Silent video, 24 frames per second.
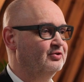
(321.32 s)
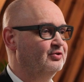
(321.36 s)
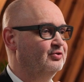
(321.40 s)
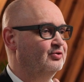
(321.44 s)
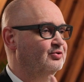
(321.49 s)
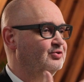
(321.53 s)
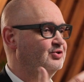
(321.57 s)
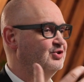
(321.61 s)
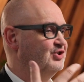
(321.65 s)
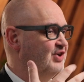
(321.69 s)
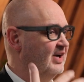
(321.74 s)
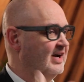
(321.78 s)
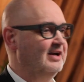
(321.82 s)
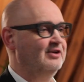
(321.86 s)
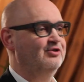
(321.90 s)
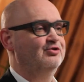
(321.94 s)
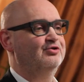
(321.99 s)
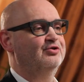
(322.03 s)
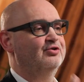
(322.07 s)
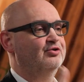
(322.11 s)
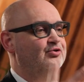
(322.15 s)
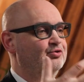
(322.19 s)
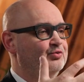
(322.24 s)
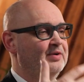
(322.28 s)
to change,
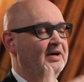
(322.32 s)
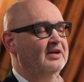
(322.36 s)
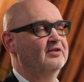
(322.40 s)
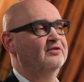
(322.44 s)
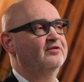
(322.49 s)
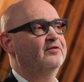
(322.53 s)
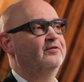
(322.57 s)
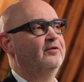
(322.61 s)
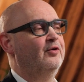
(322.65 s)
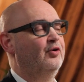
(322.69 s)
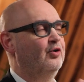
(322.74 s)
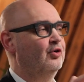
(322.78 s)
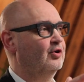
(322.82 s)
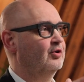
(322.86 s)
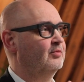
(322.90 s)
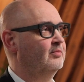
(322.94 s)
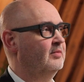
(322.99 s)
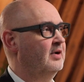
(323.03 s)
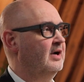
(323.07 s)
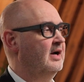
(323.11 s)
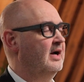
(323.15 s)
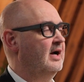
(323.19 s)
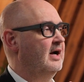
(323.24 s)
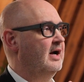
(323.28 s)
to transform,